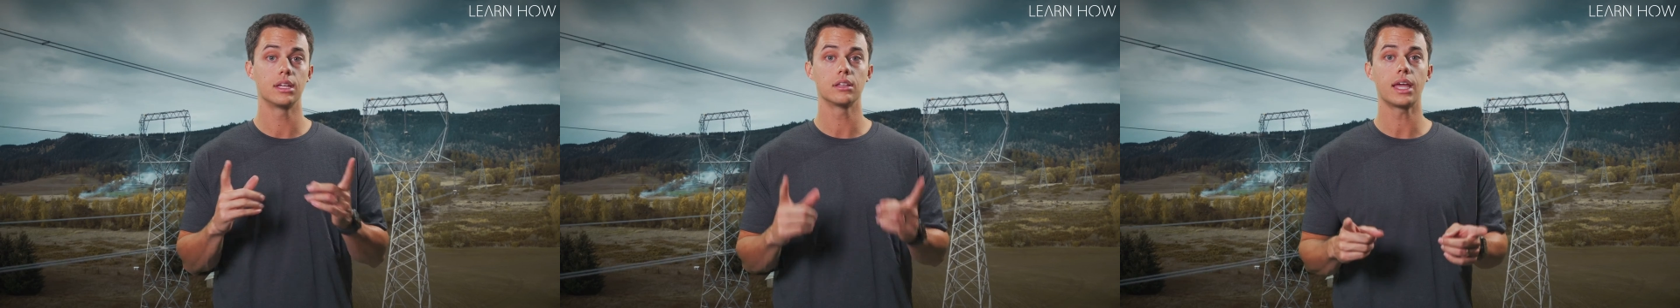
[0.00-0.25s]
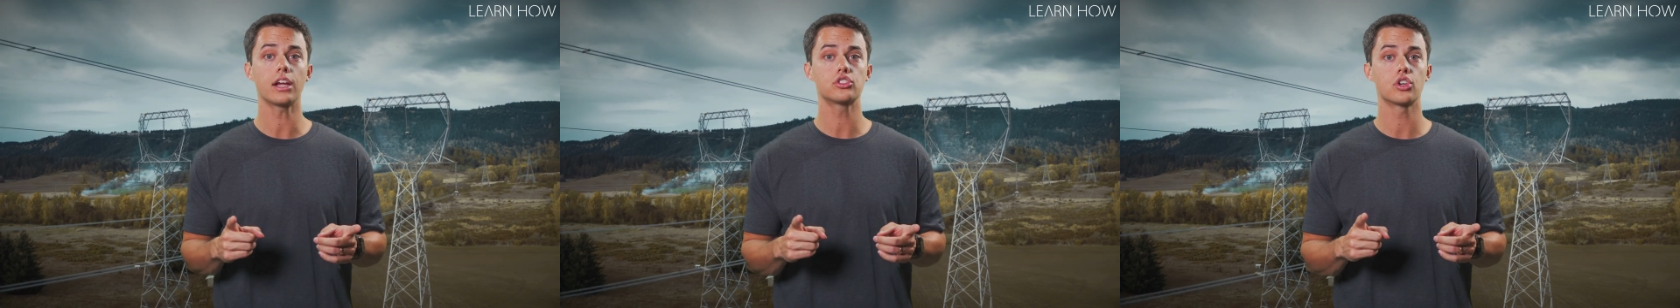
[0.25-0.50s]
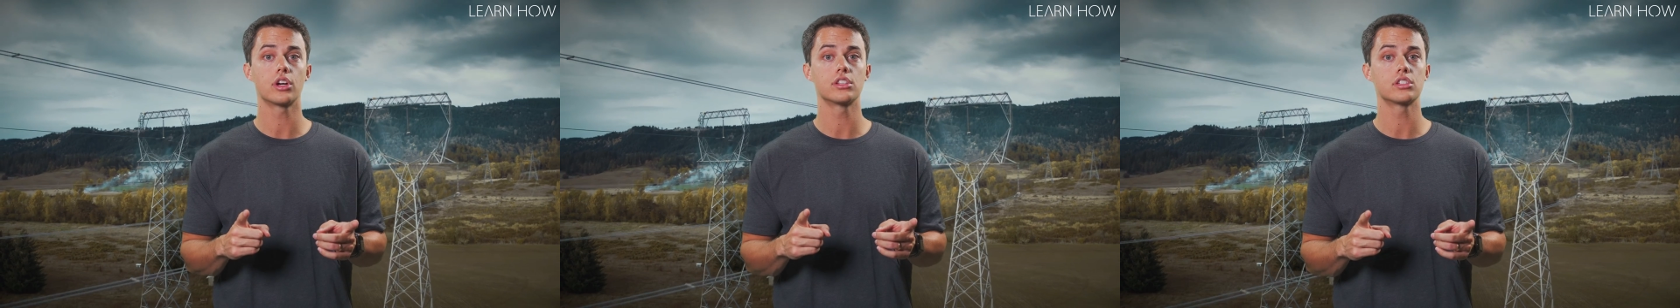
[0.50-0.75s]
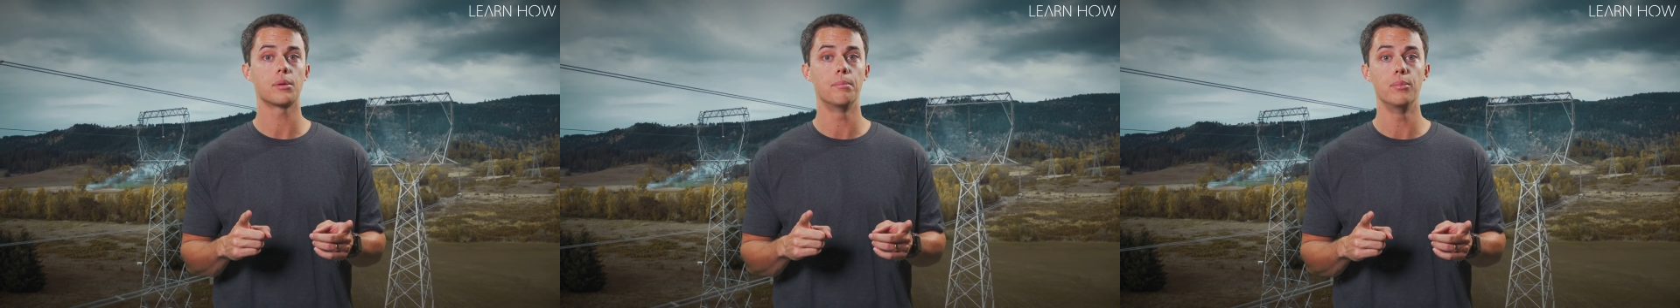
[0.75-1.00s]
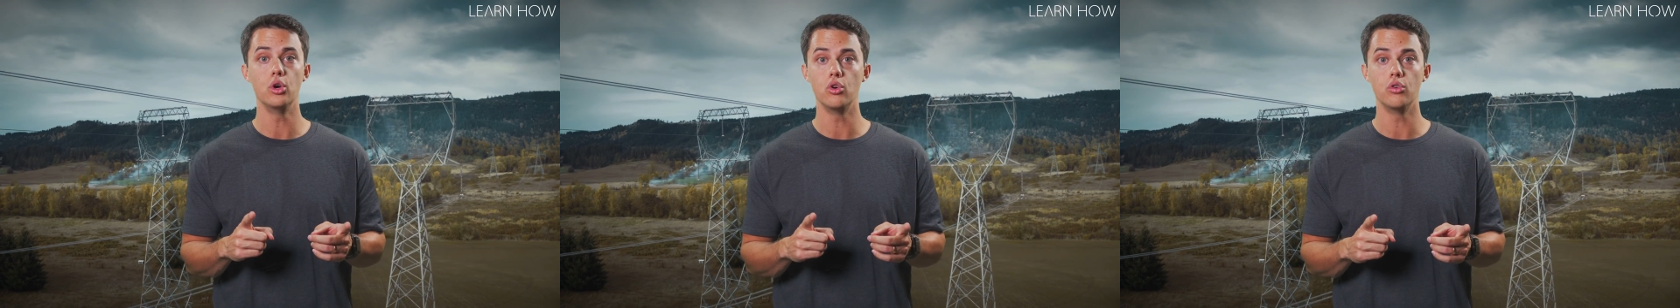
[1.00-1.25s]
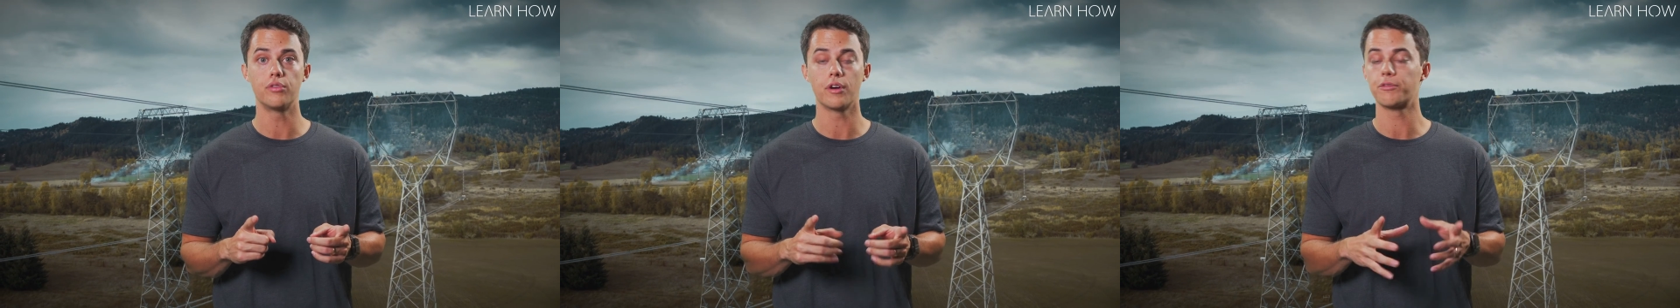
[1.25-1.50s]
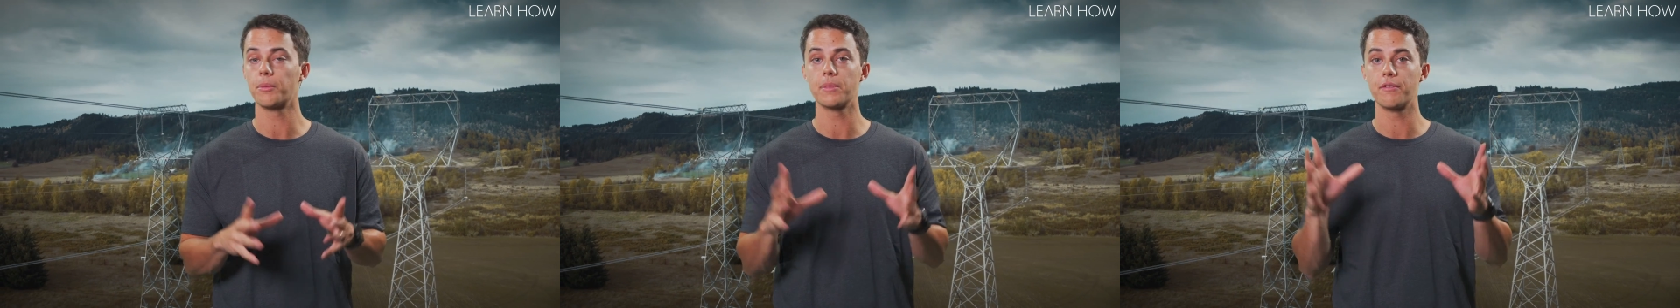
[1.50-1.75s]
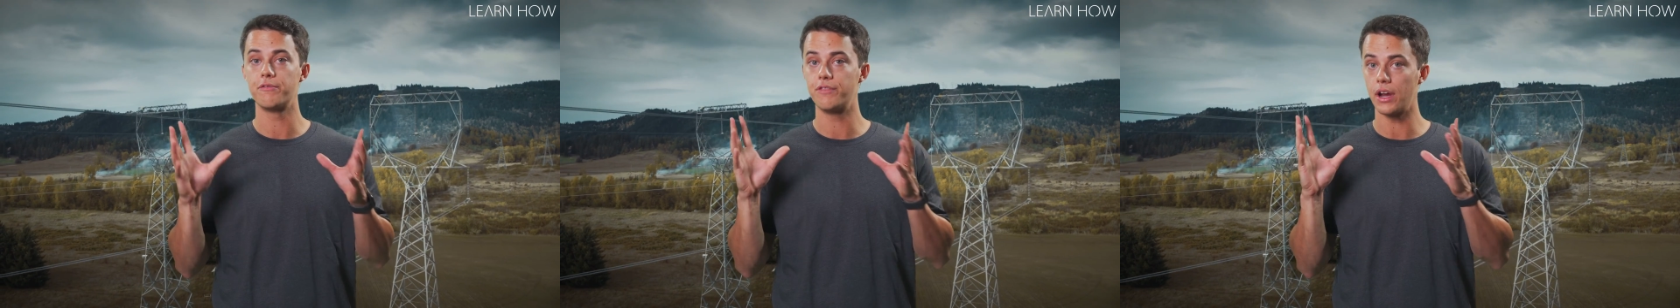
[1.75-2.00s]
The electrons move from
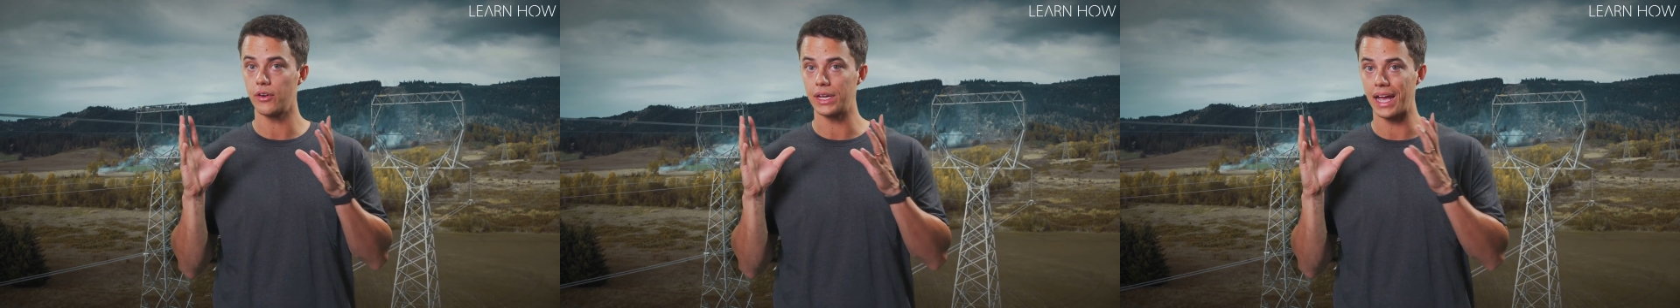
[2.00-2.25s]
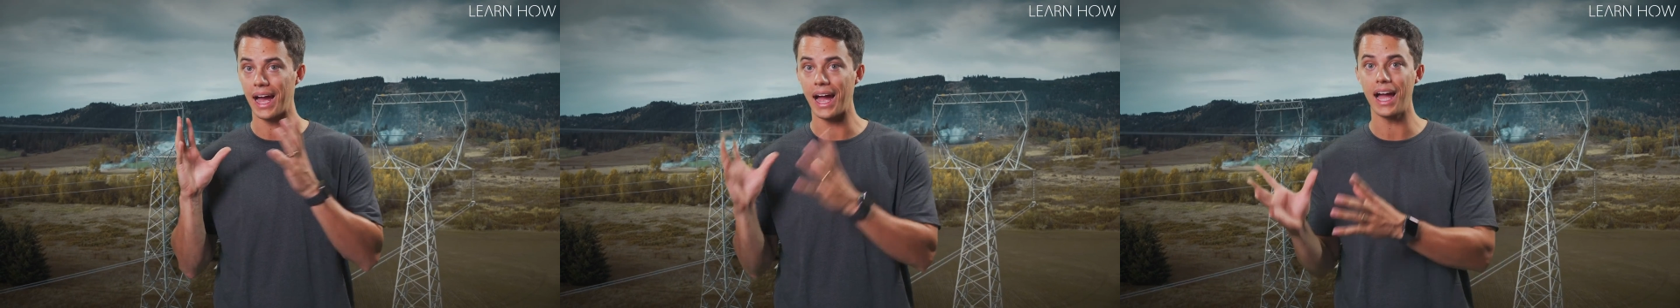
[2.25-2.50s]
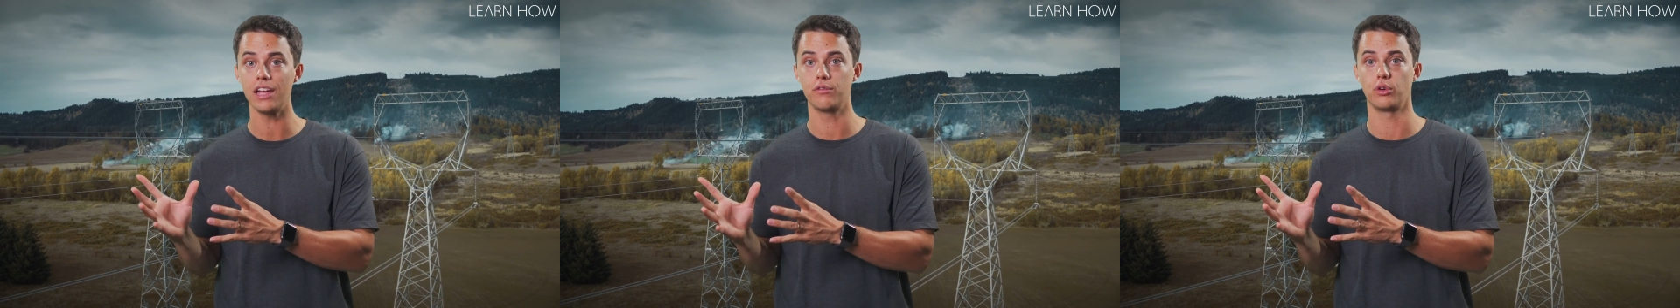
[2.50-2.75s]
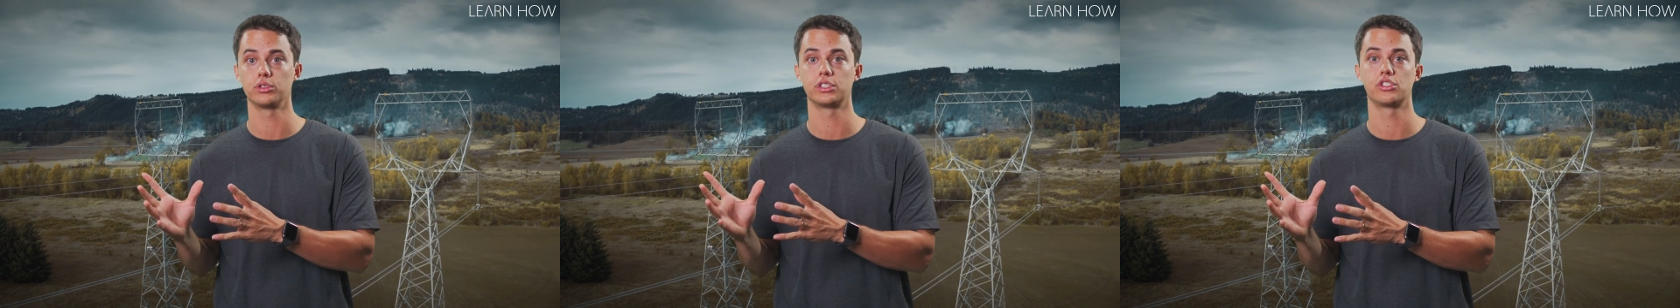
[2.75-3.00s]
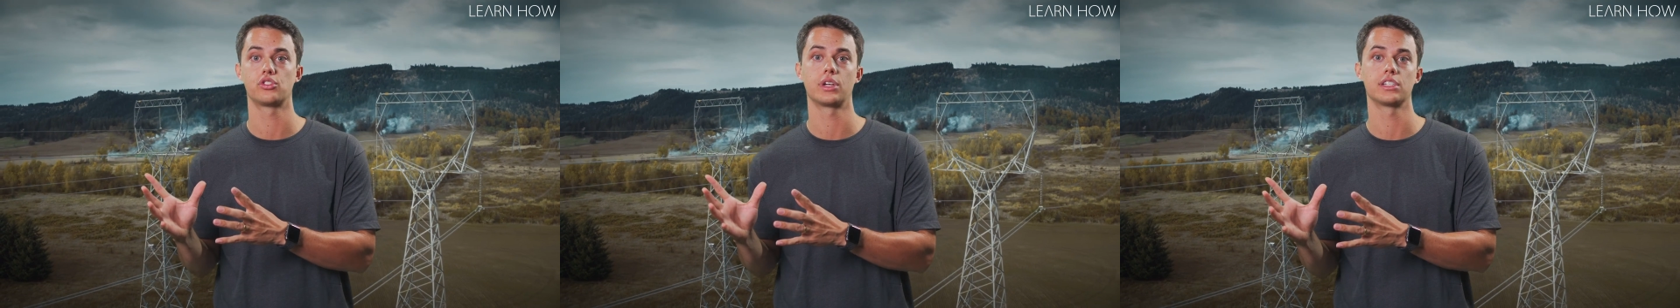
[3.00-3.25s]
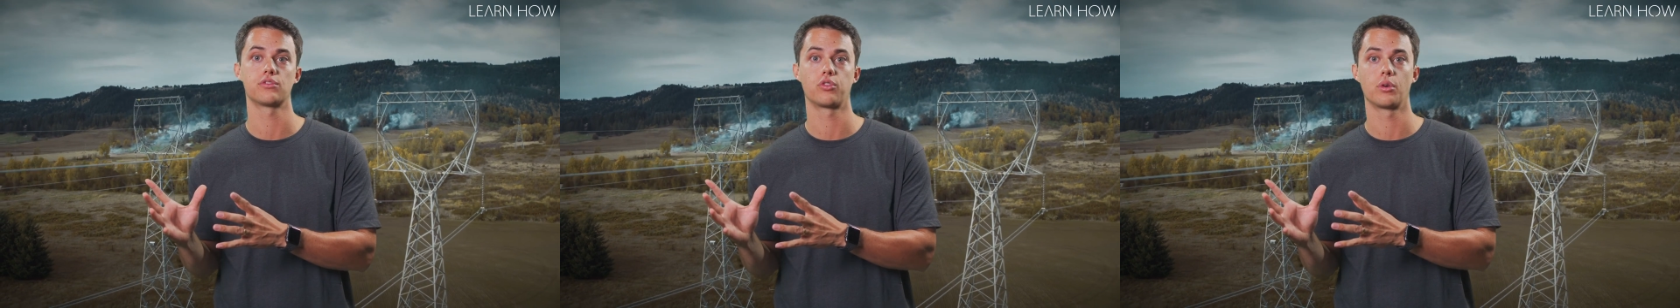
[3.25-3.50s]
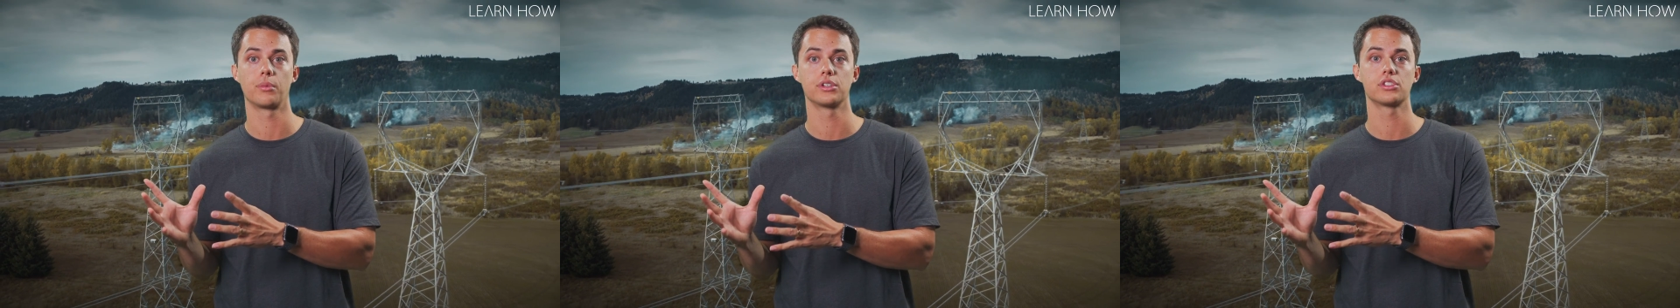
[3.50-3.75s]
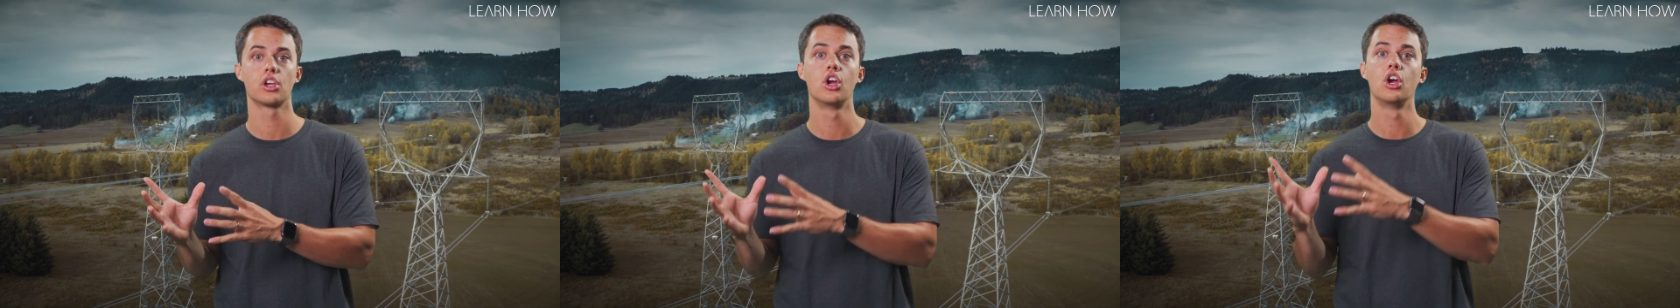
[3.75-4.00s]
the very high voltage
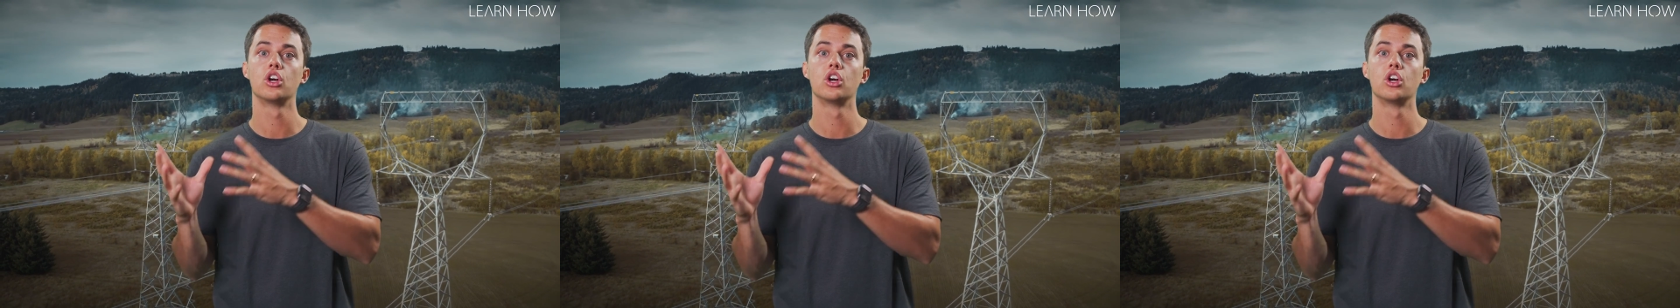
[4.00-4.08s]
transformers